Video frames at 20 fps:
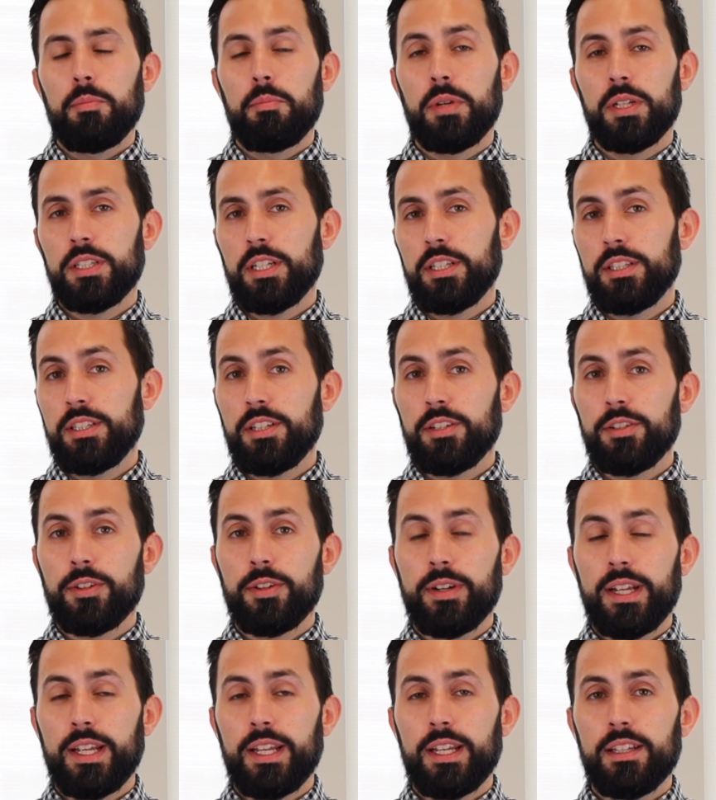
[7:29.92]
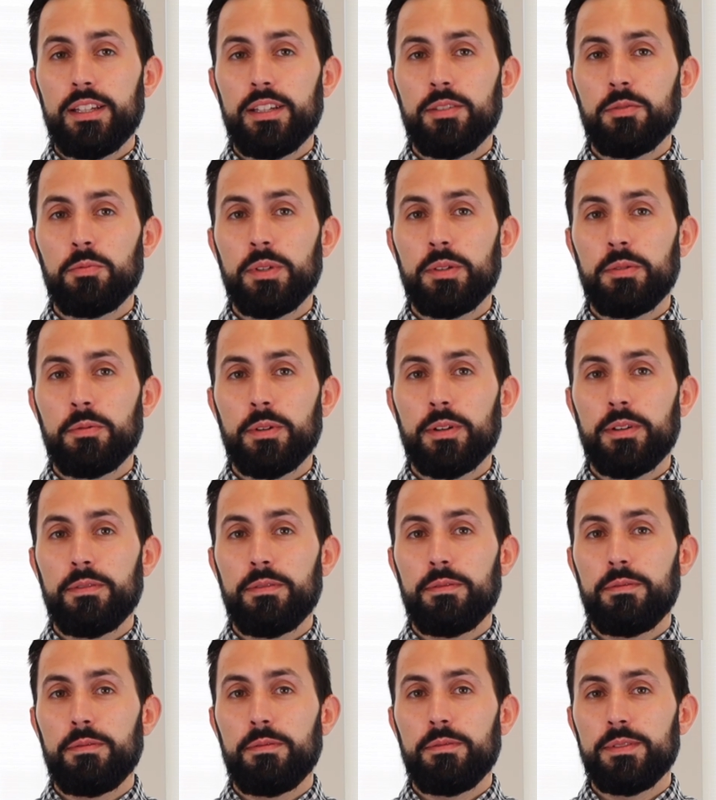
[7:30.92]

but on the other hand, we were